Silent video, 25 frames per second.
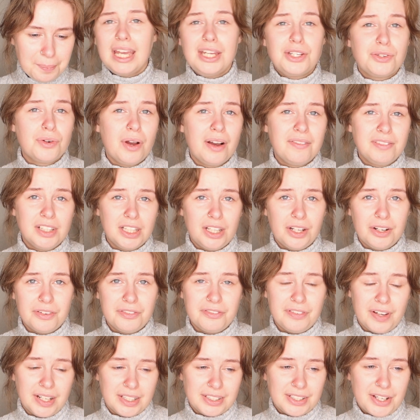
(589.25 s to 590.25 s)
I do have a lot of
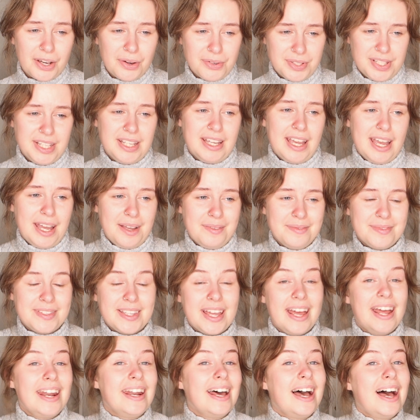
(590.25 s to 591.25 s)
fun cozy games,
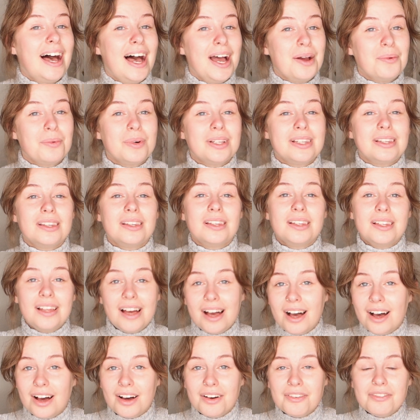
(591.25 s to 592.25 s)
and I would
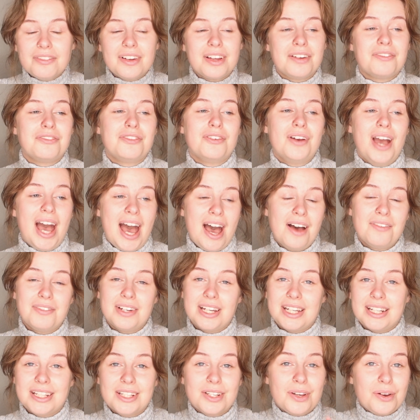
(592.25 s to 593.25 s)
love if you have
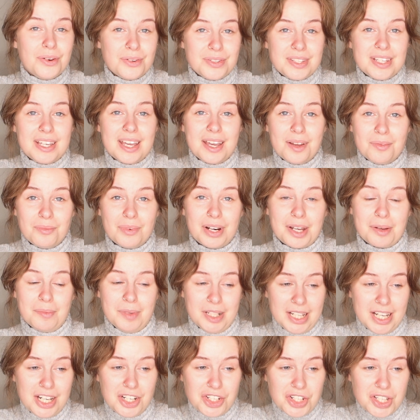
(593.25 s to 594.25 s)
any cozy game
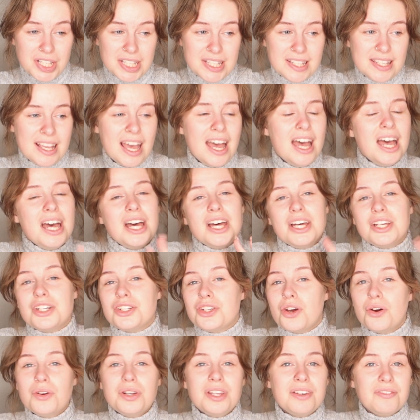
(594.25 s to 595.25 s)
recommendations.
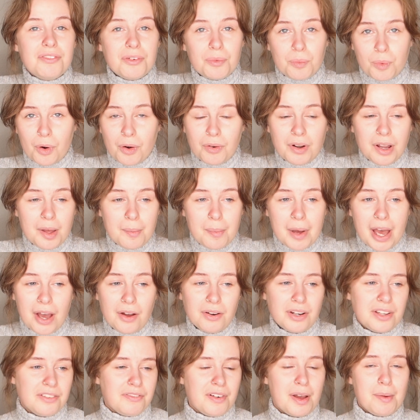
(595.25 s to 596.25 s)
Don't even worry
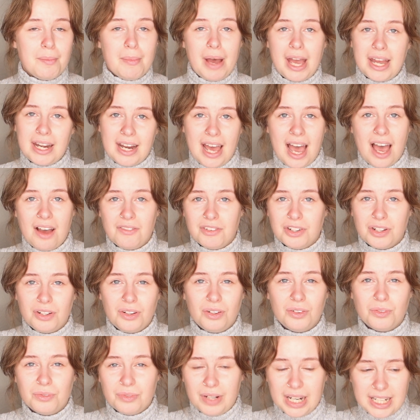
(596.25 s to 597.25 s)
about if I might have it
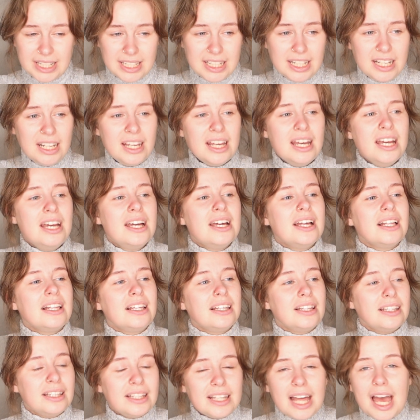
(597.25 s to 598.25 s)
already.
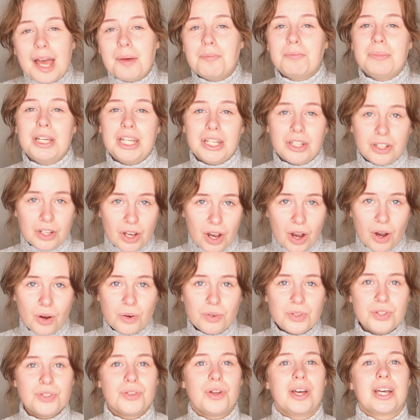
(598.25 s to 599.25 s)
Let me
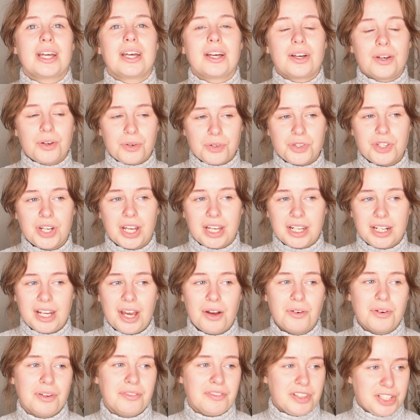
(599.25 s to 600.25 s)
know so I can go check it
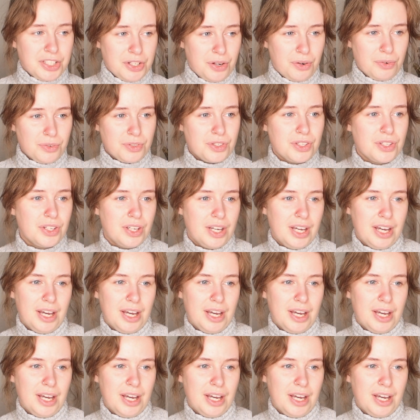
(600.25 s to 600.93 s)
out if I don't.